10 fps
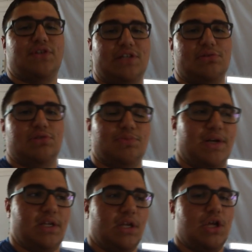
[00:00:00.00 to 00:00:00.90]
trying to lose
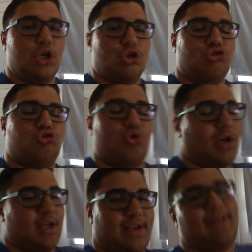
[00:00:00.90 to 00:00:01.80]
weight, do
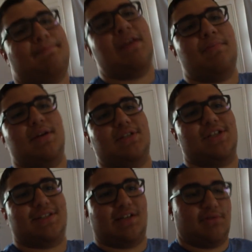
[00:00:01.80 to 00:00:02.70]
not eat PB and
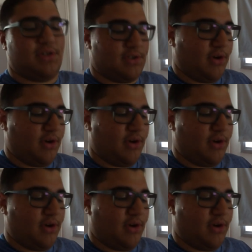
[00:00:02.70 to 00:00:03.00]
J sandwiches.